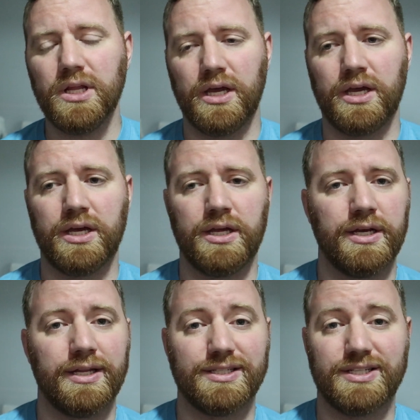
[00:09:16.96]

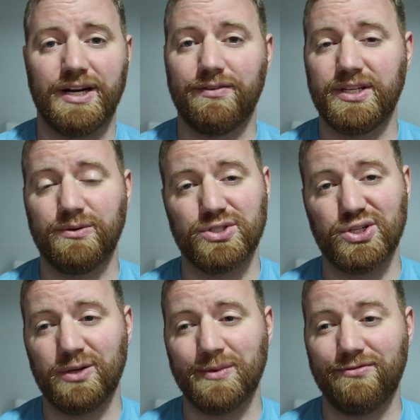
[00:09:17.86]
and they said everything was
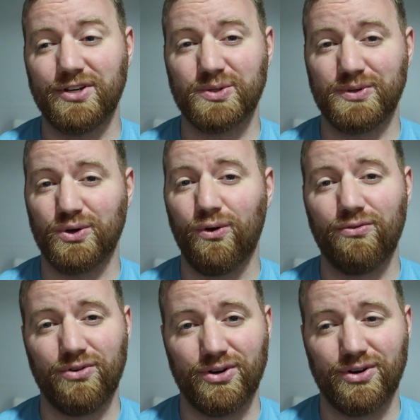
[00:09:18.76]
good. My vision was
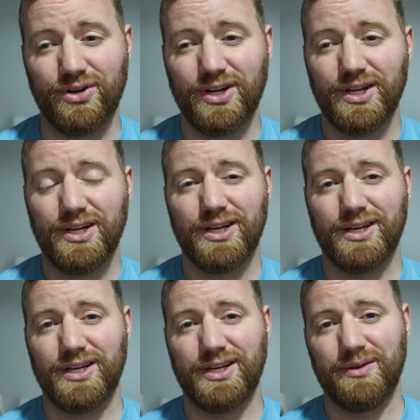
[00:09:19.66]
over,
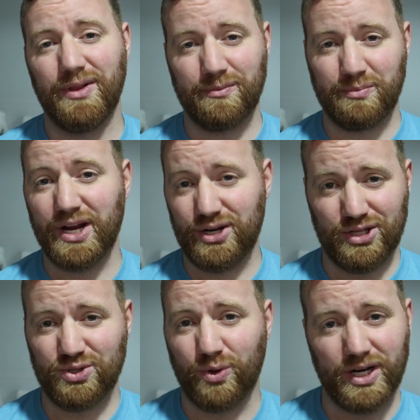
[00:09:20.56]
like, better
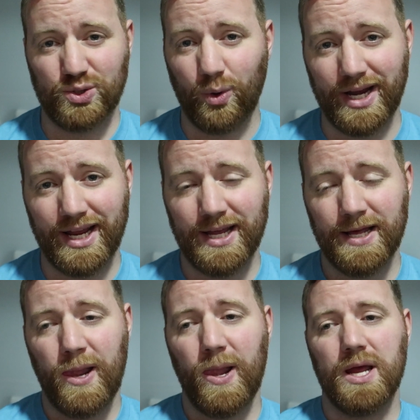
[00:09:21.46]
than 20/20.
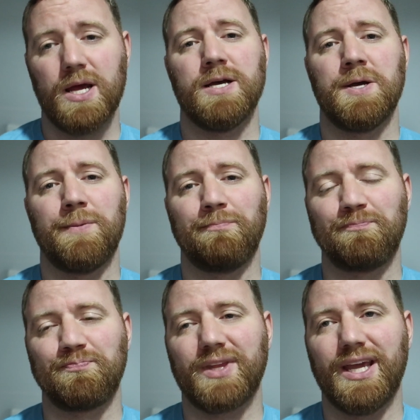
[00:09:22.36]

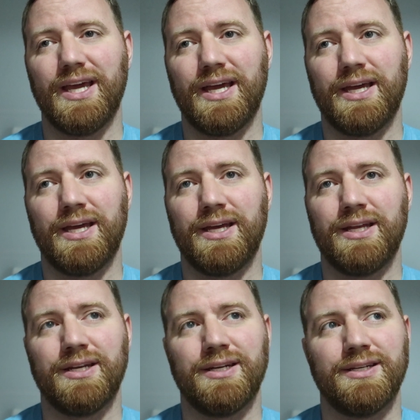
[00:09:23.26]

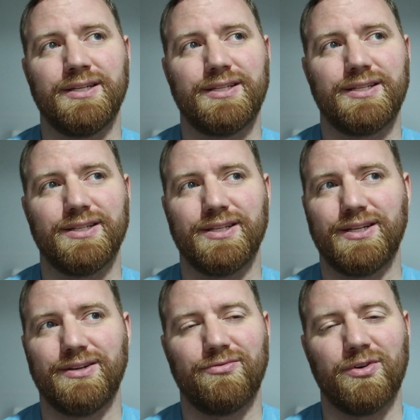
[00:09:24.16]
And
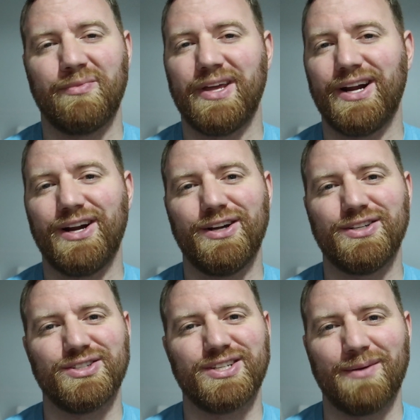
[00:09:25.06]
from there,
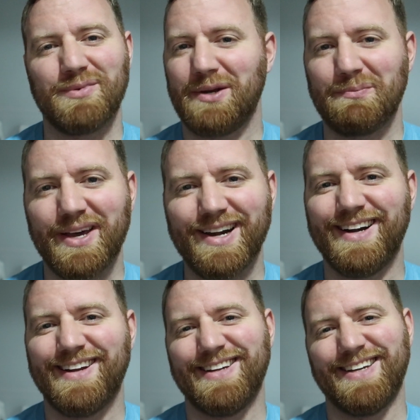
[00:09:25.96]
it just kept getting better.